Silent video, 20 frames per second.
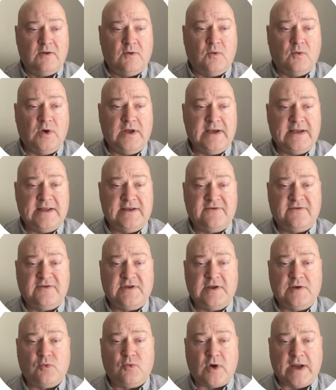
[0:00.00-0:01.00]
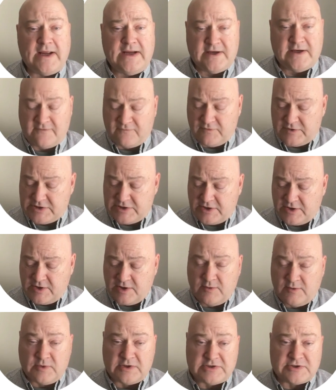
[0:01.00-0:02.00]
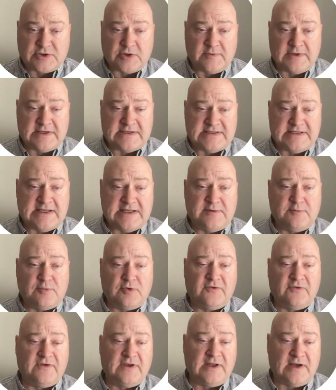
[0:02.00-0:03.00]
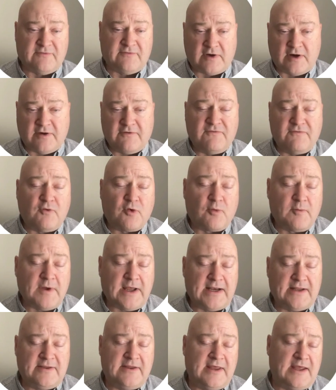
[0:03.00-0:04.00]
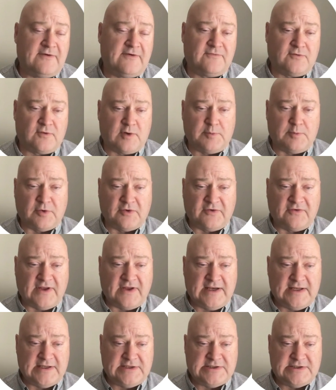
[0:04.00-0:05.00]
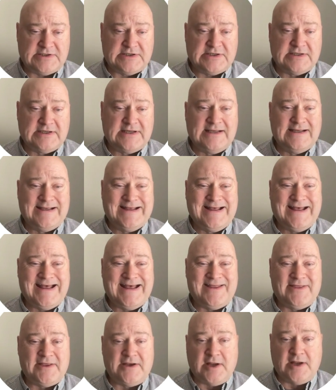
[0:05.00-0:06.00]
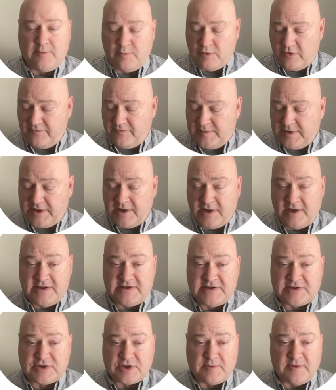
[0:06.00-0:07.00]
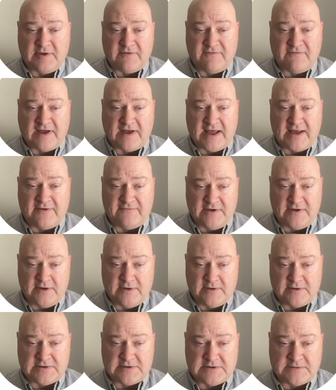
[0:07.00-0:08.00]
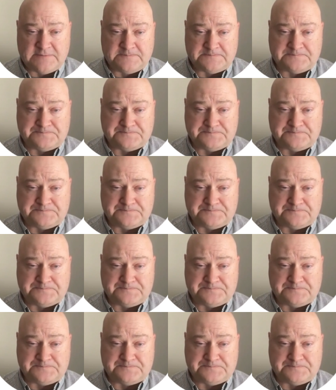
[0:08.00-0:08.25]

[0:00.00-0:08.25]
What is the rate of return? Well, it's going to be 10%. I've already formatted that for a percentage. And the number of periods is going to be five years.